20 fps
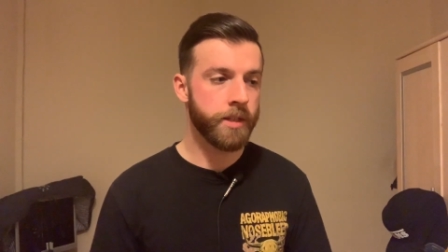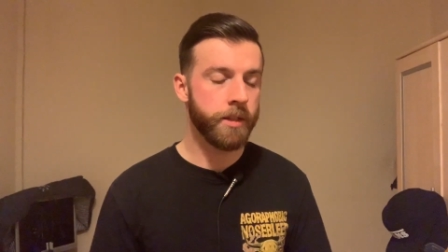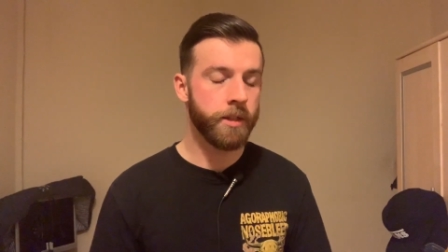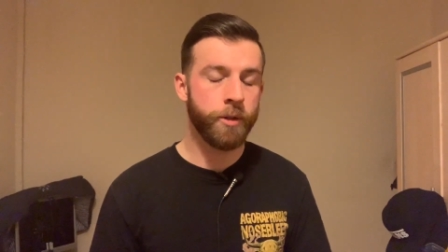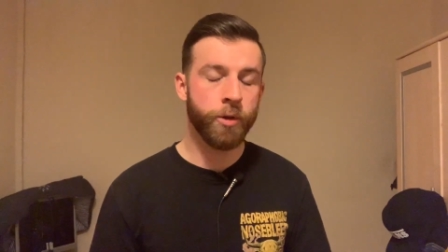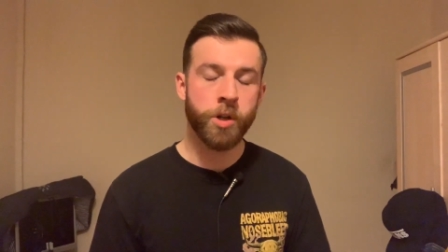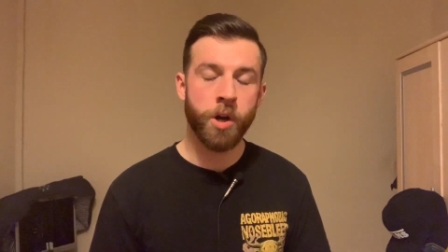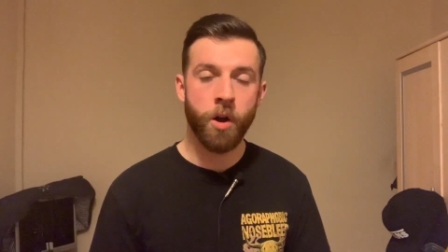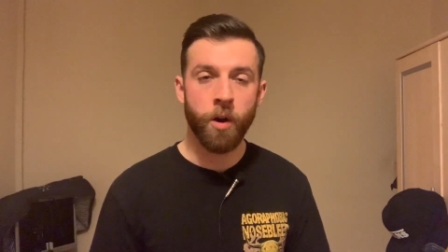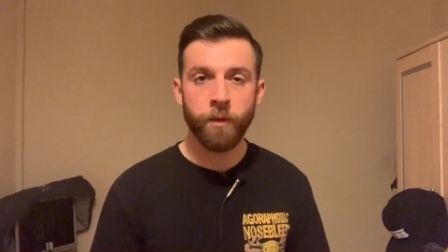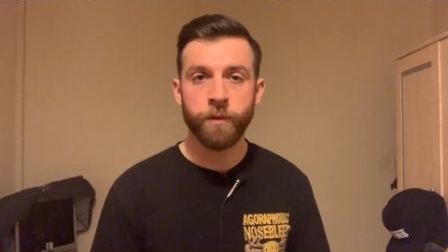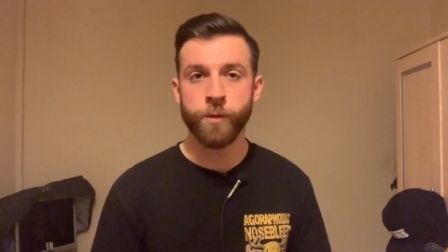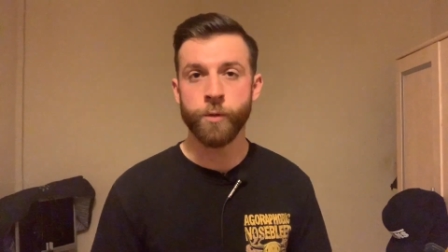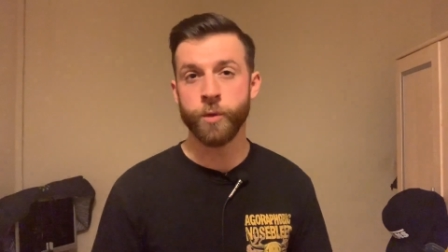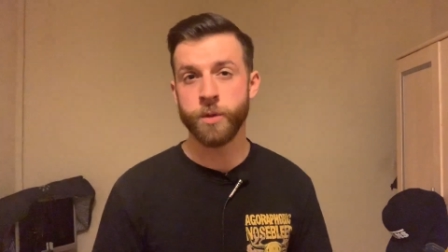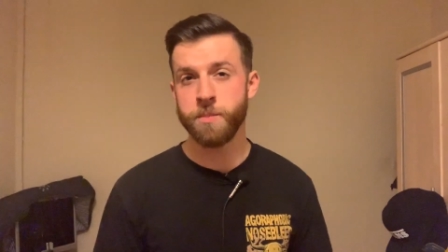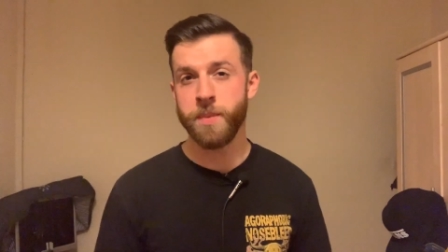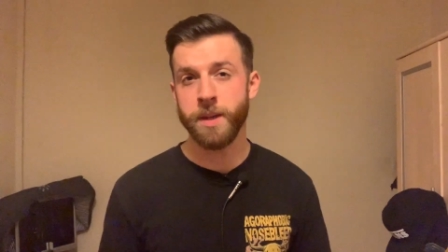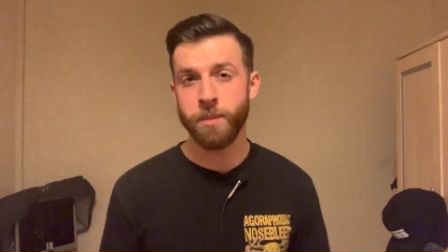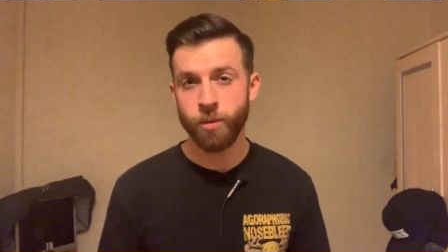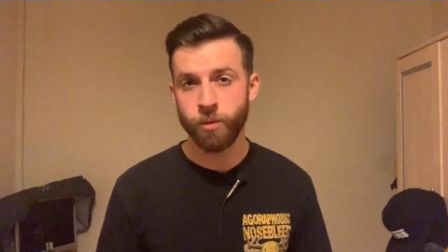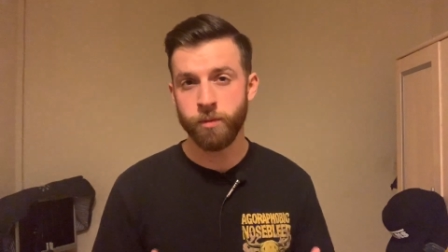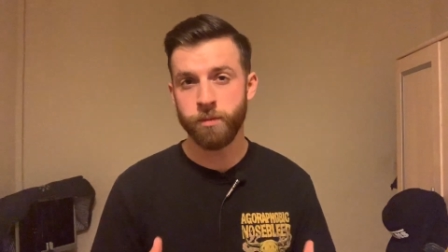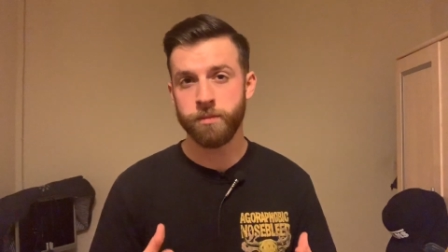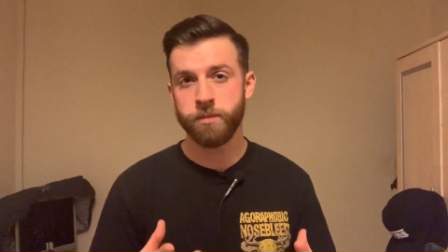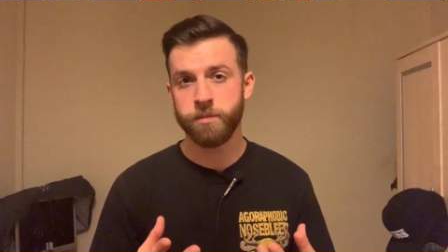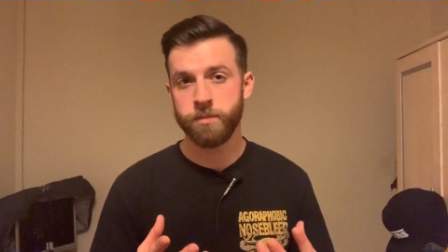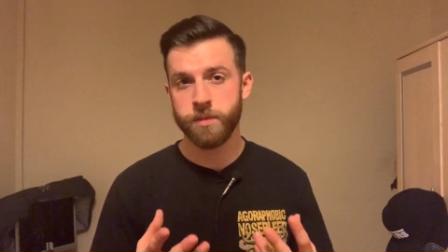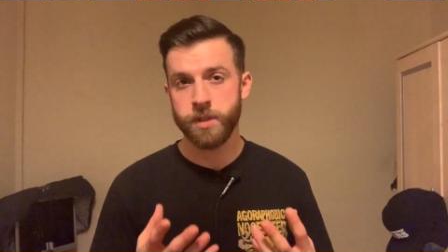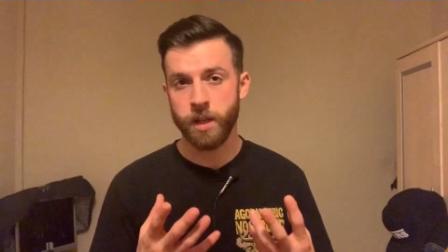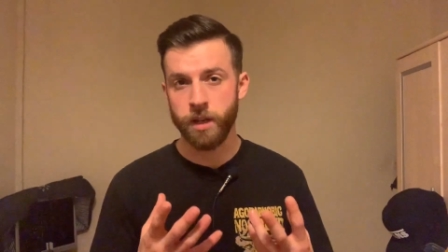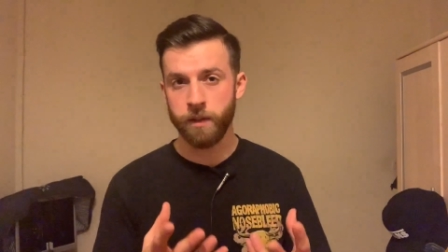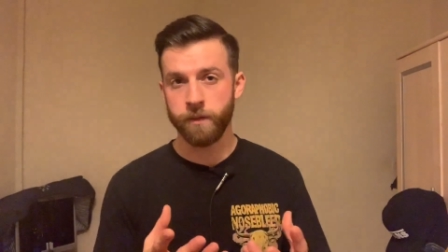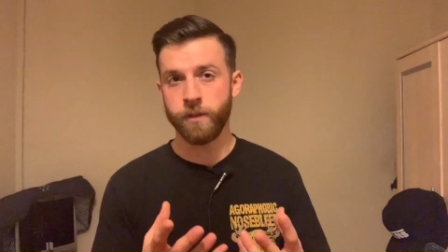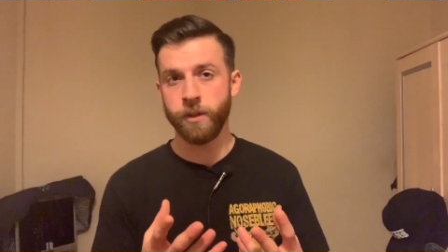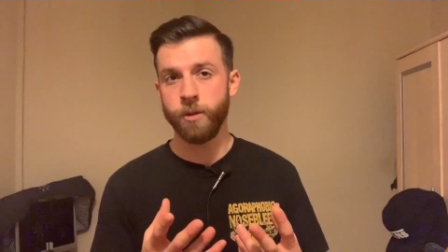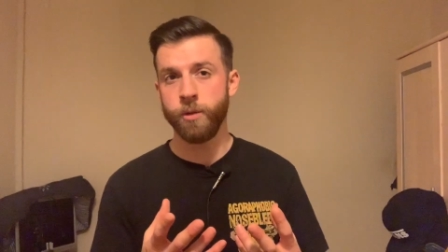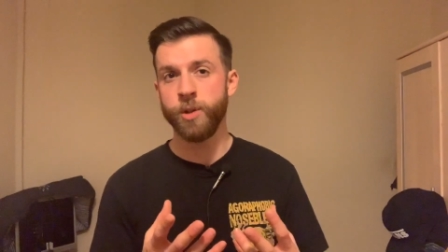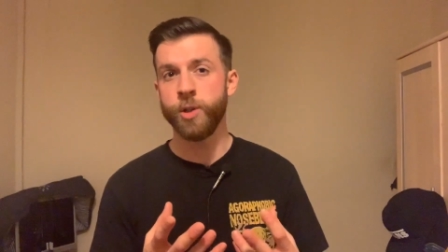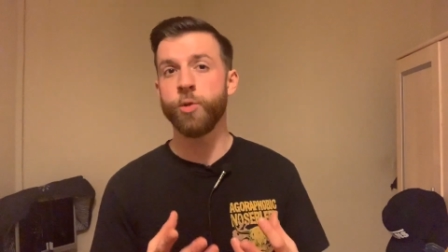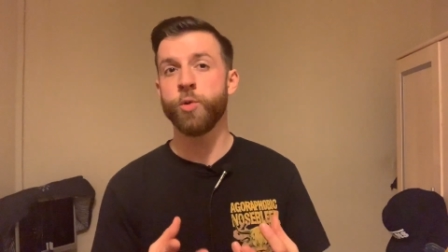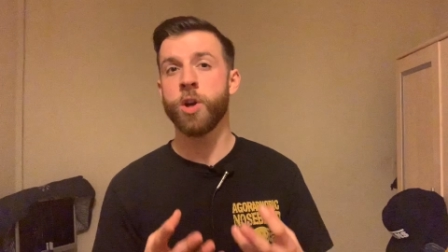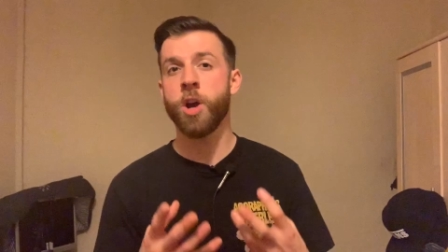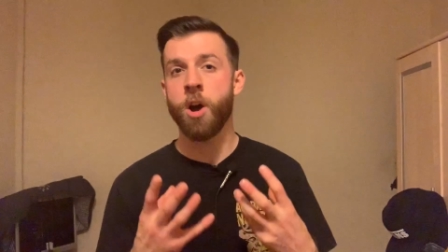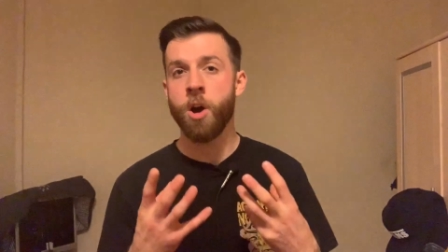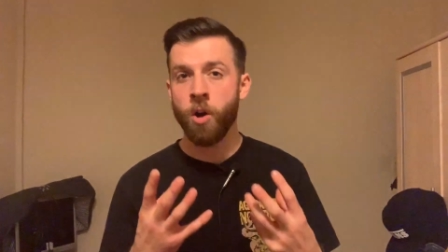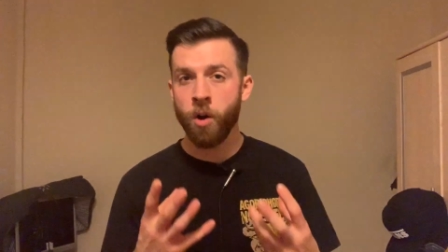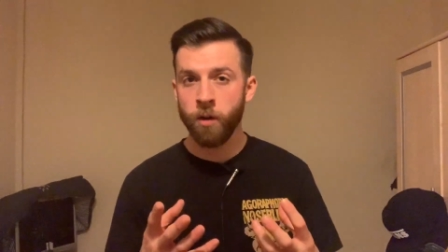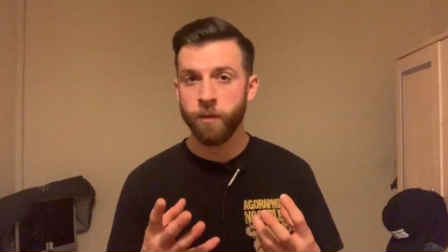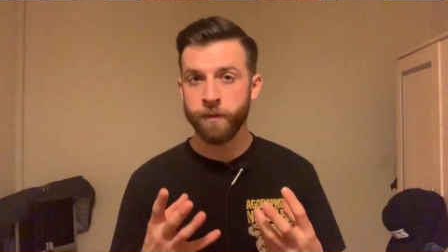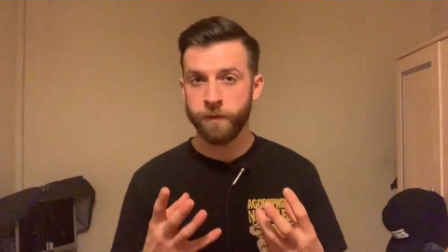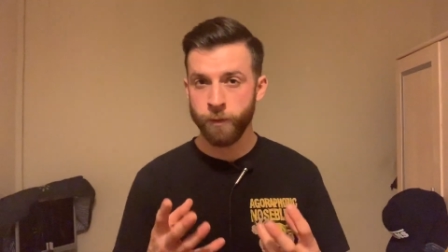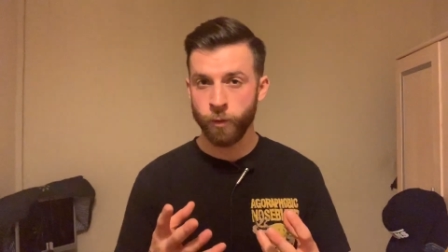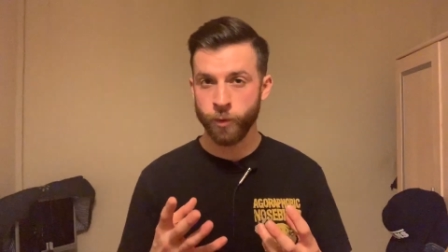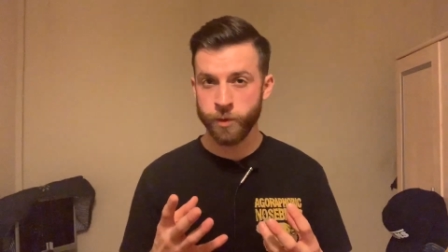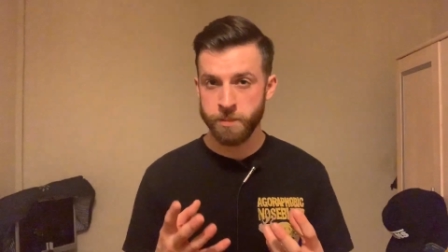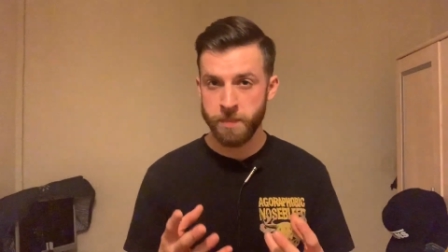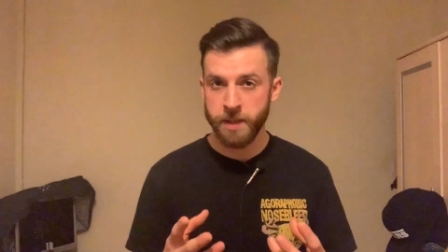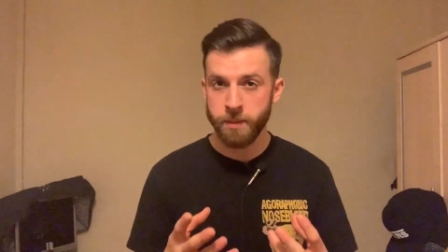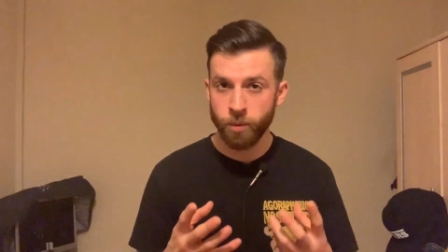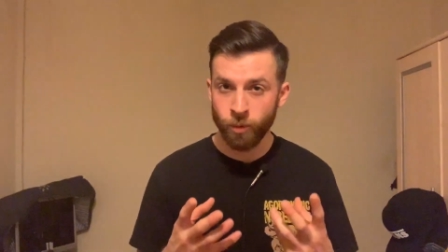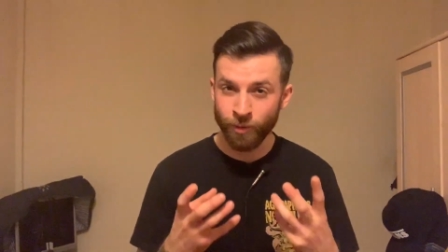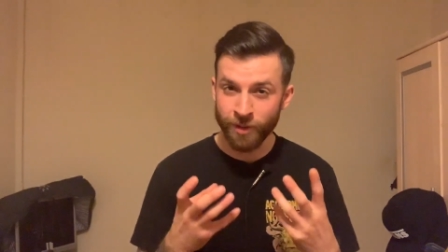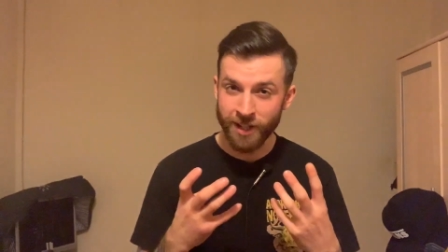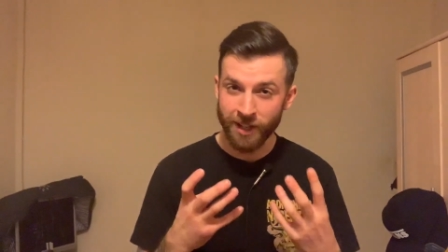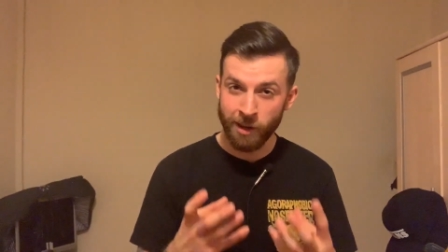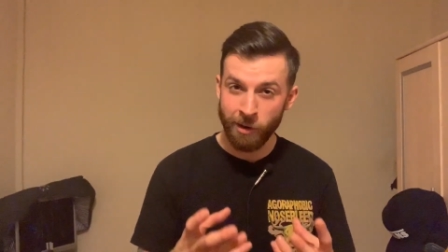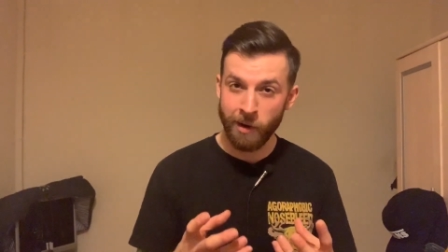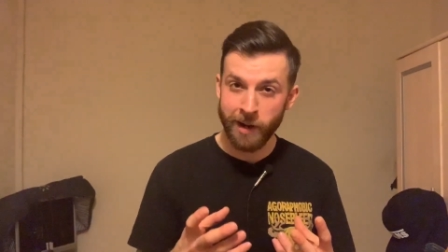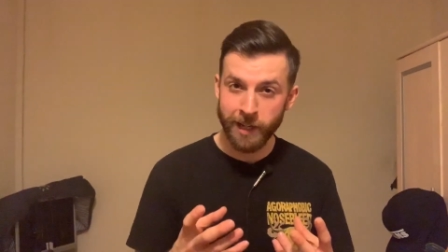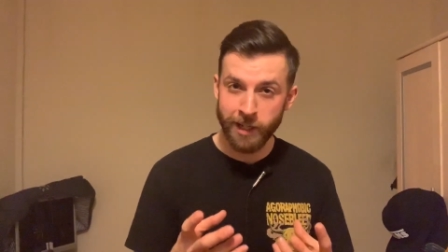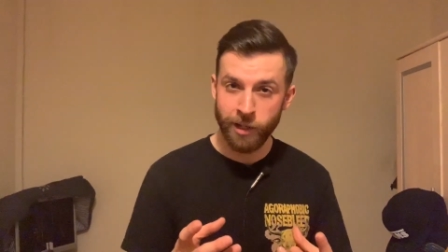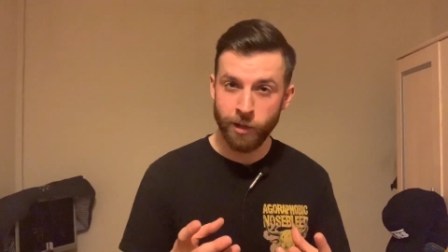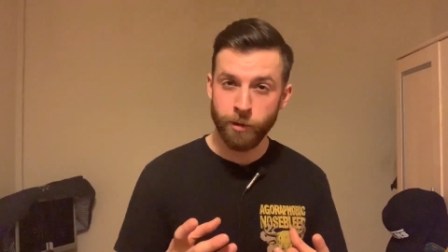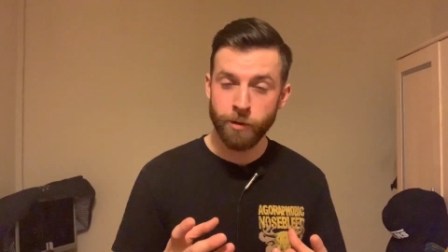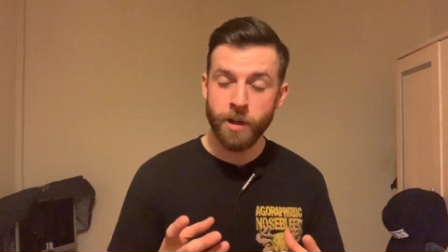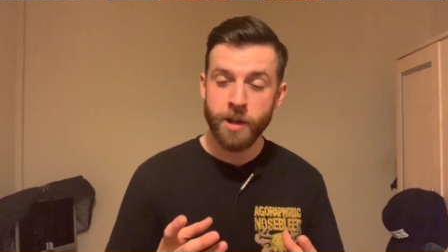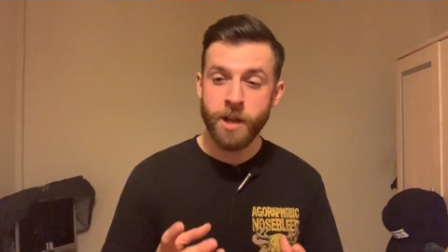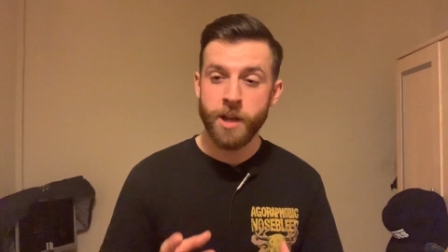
you can't force people to love you. You can't force people to like you.